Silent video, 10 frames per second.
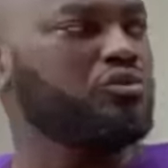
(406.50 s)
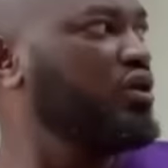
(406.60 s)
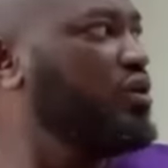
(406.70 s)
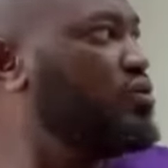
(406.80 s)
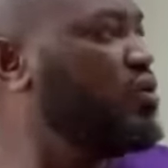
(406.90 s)

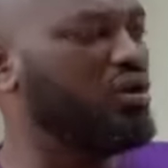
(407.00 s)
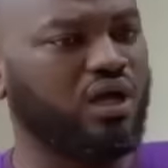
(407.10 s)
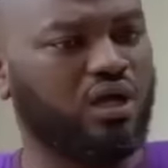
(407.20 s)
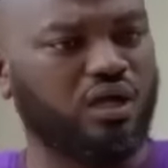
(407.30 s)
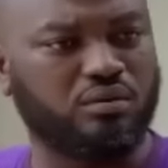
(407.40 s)
Okay. So,
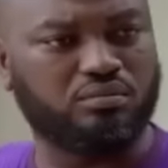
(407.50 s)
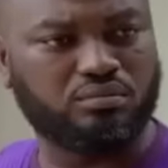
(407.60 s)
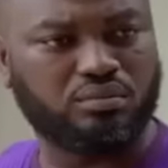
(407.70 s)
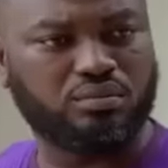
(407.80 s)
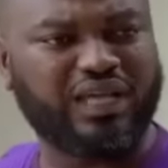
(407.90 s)

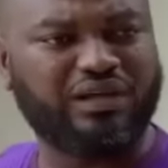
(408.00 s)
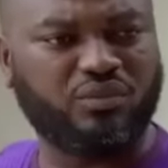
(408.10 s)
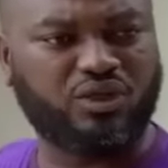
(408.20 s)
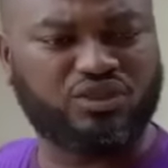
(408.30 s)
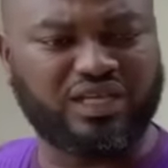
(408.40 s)
yes,
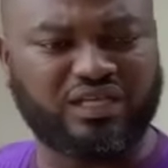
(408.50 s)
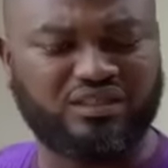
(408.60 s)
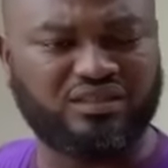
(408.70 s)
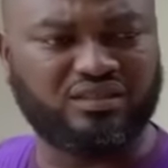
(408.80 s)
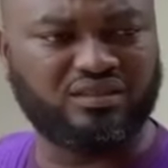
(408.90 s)
how much
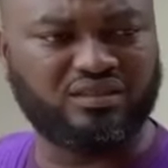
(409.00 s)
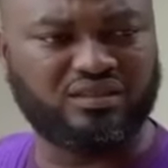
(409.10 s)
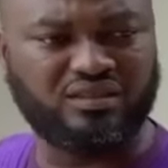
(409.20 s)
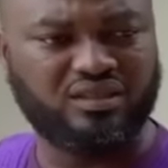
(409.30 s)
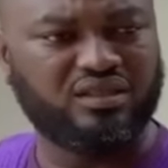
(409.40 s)
are
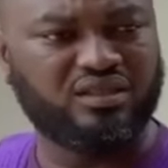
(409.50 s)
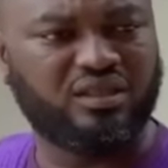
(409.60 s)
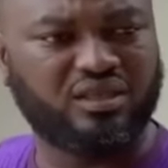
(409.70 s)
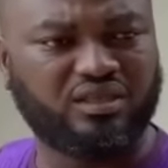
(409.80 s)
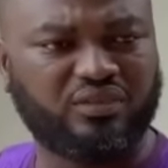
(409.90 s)
the
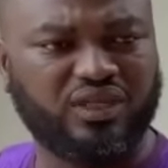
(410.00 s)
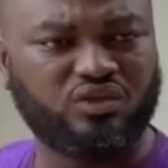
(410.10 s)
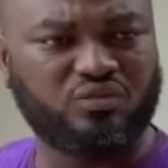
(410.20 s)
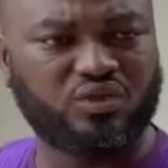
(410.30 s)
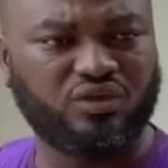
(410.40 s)
three
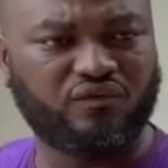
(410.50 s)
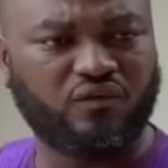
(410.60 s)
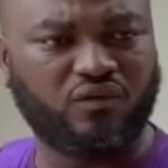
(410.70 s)
bedrooms going